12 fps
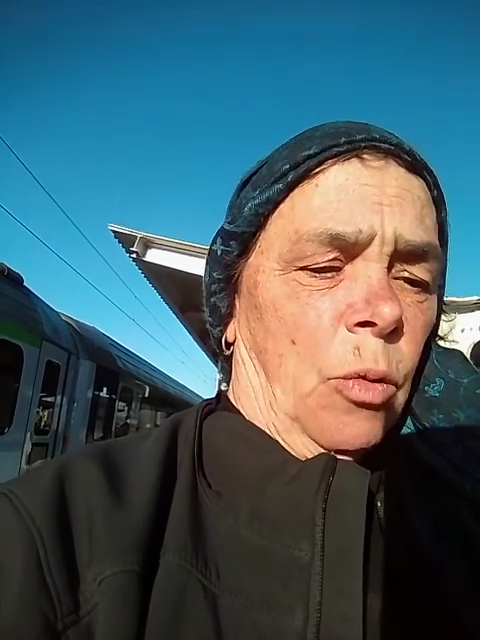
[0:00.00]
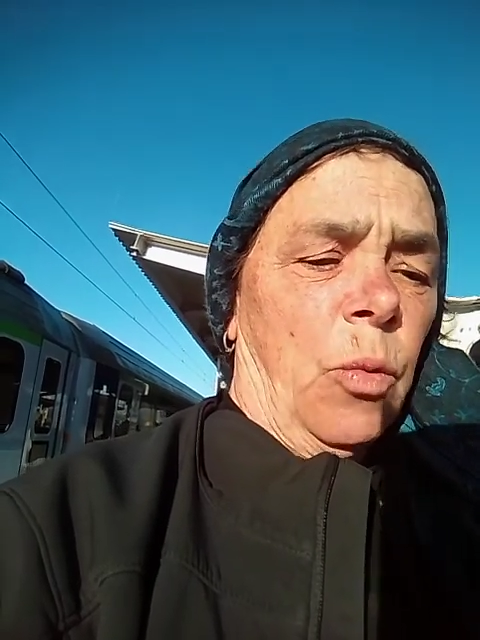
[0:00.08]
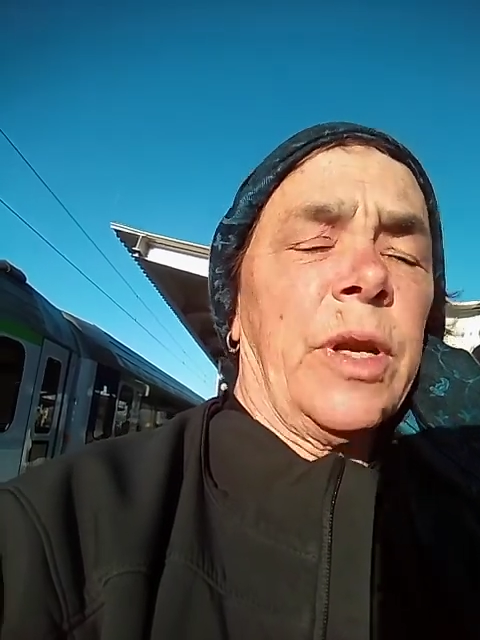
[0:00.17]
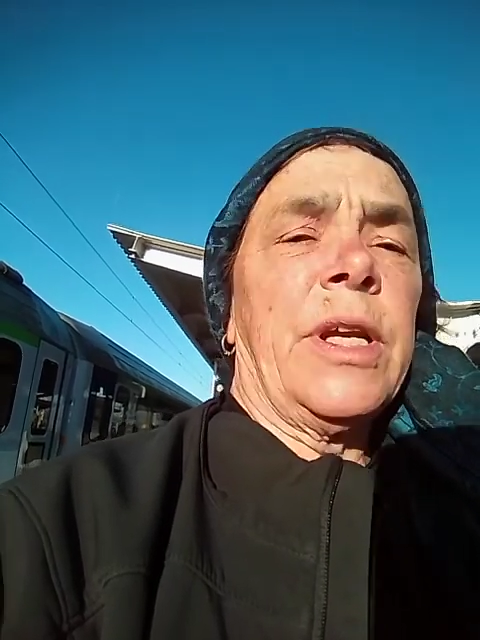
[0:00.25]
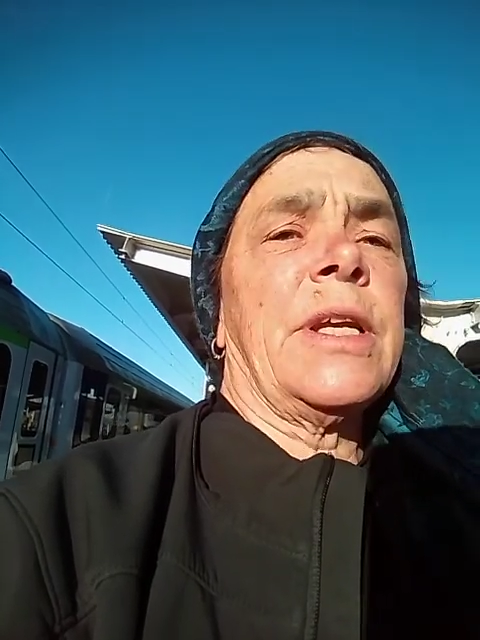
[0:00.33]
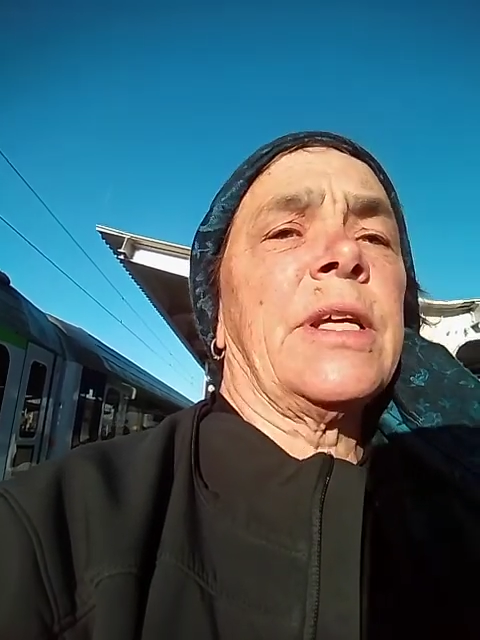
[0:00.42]

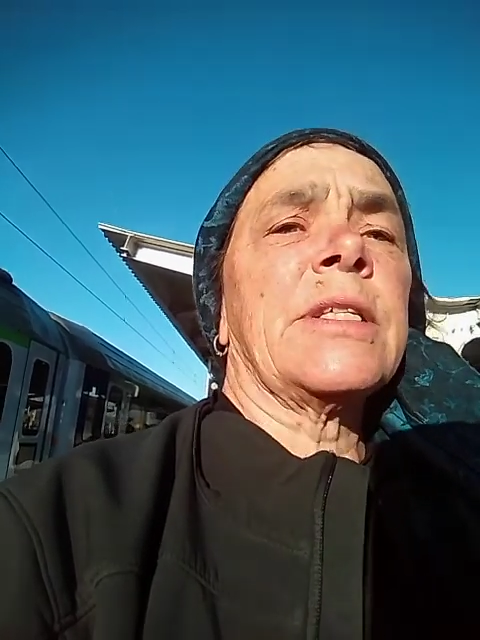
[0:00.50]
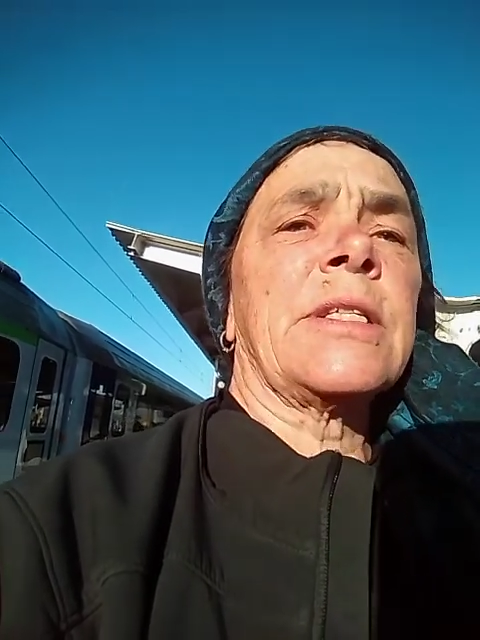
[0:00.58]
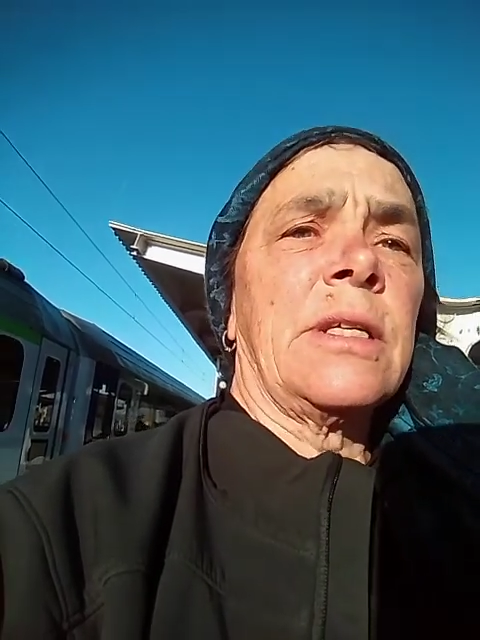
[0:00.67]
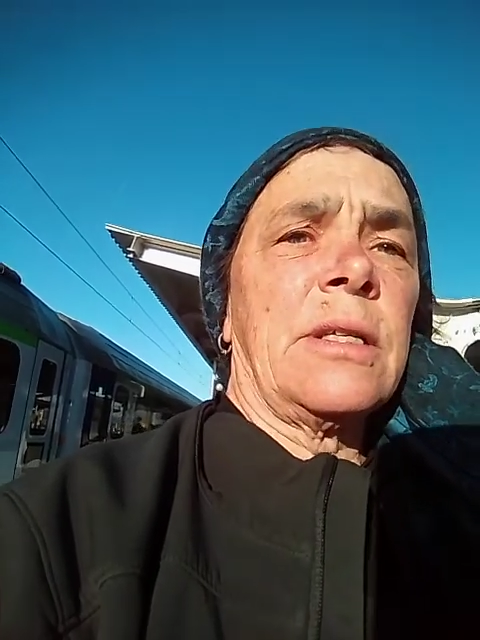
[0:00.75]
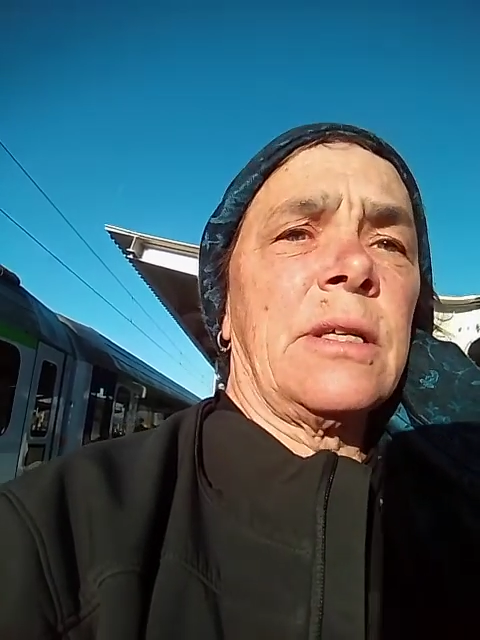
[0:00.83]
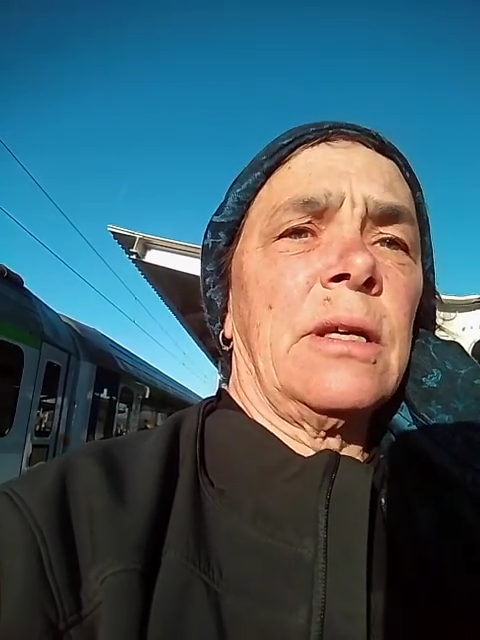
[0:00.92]
when it
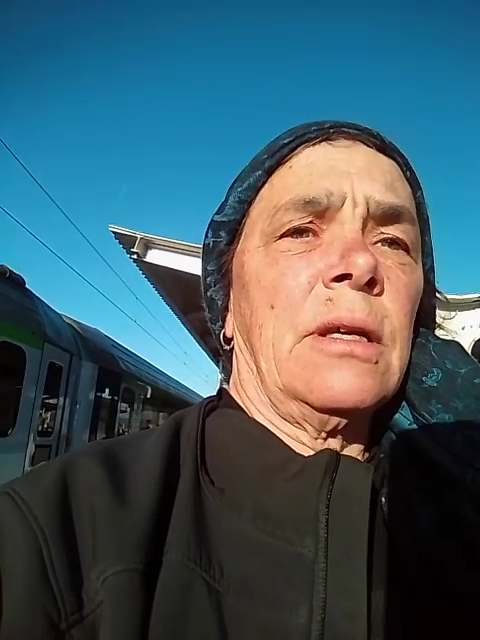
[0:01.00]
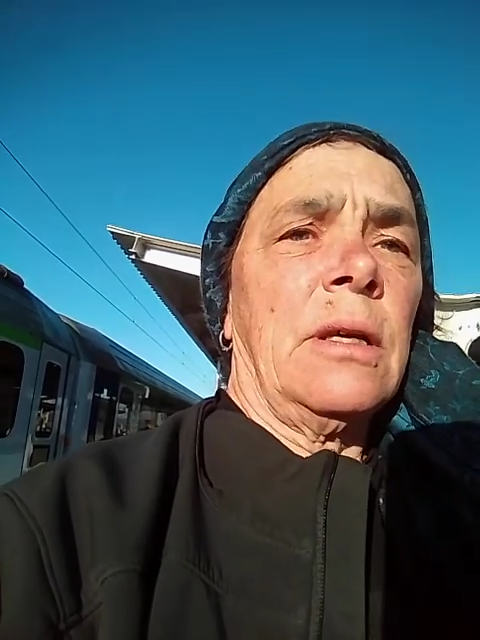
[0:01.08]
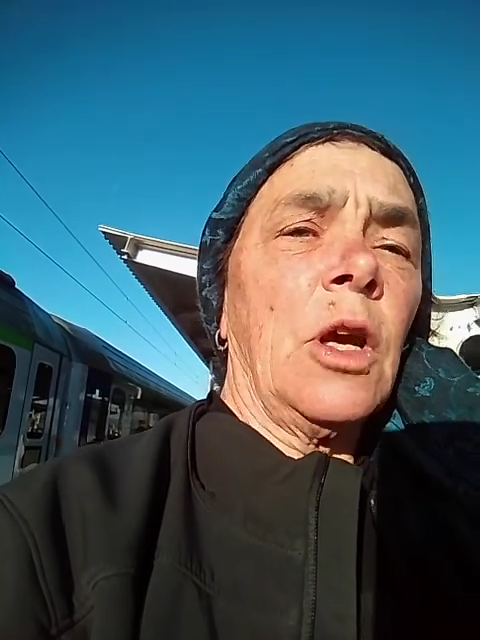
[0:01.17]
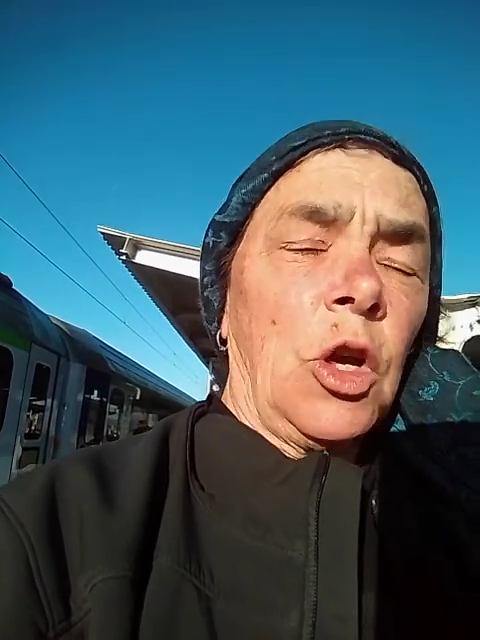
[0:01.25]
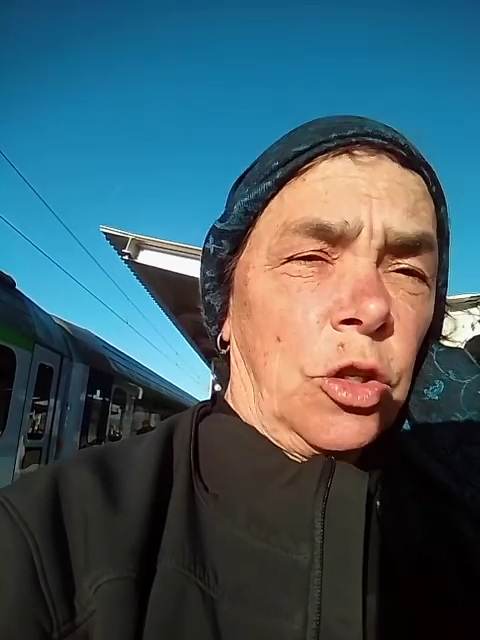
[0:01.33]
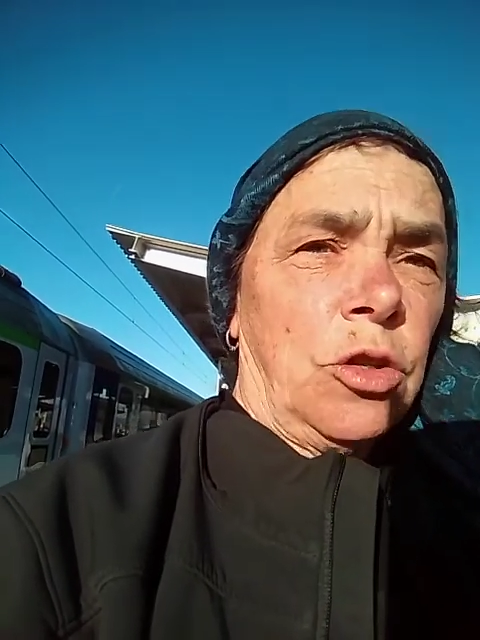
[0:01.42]
isn't
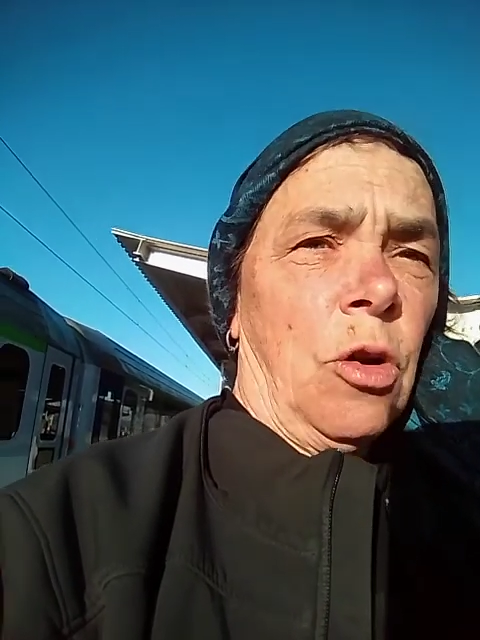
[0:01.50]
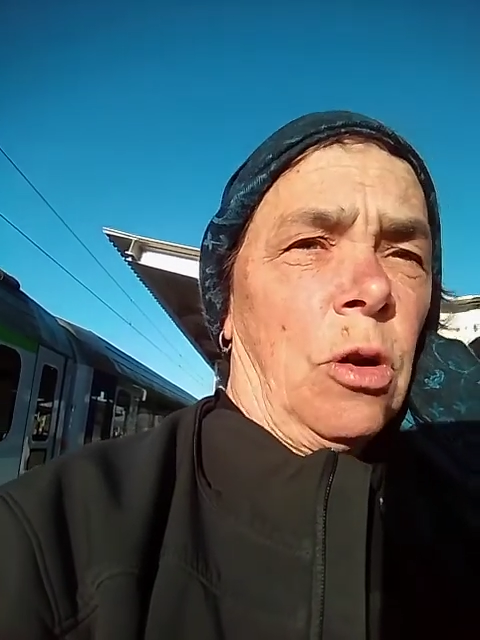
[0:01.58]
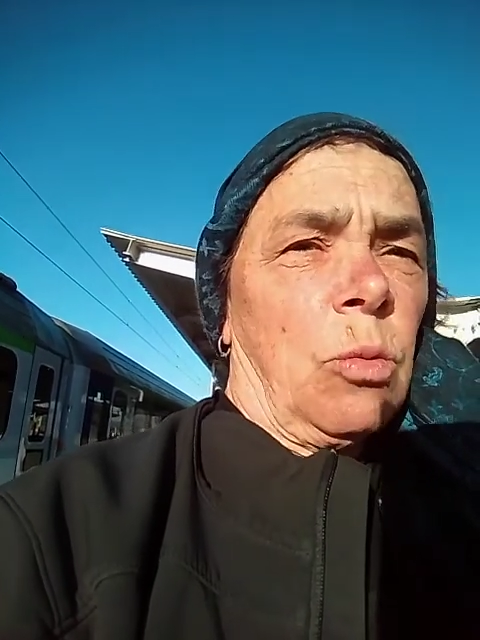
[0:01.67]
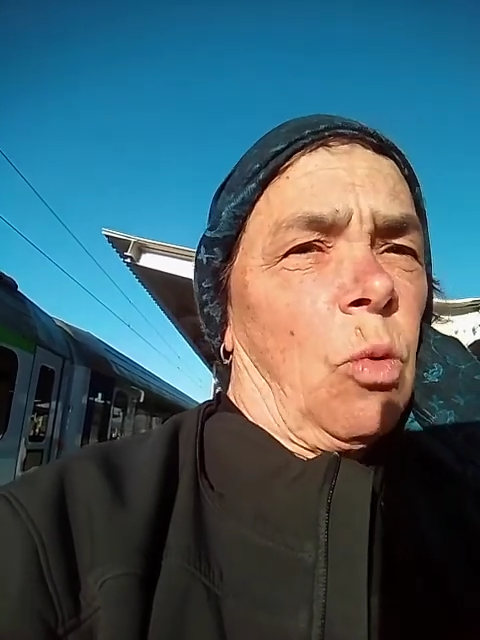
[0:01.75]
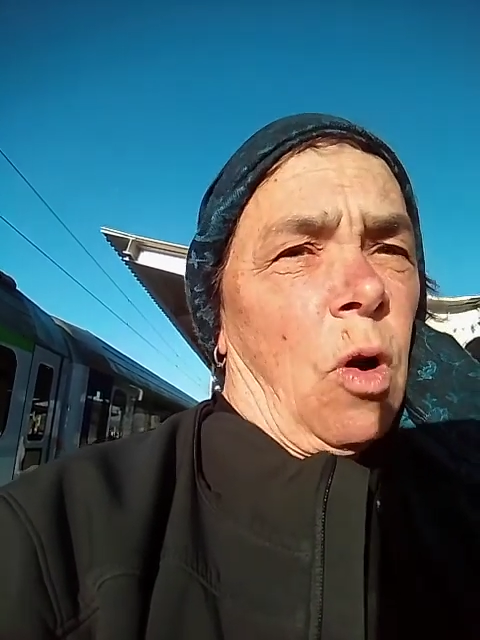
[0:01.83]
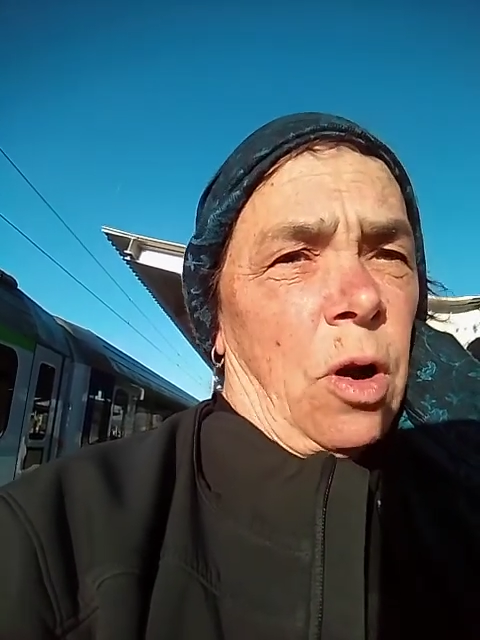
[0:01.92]

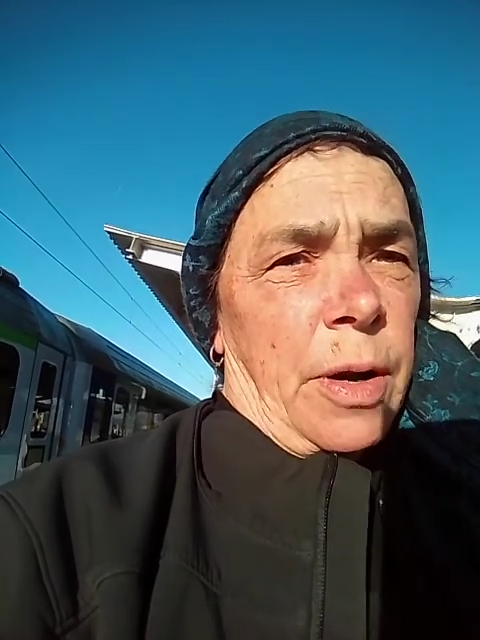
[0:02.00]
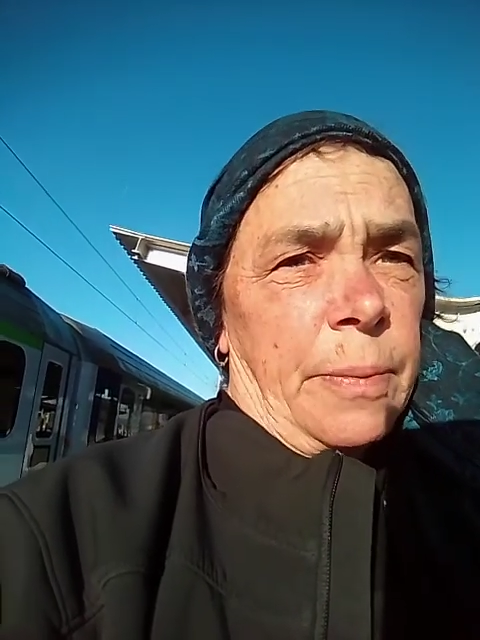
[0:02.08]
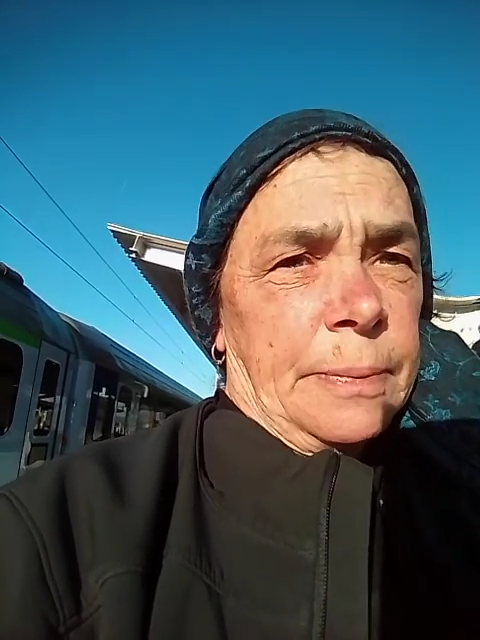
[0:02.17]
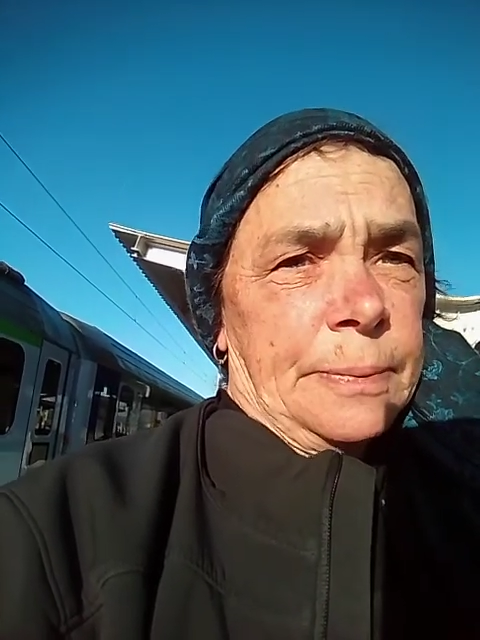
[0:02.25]
your war.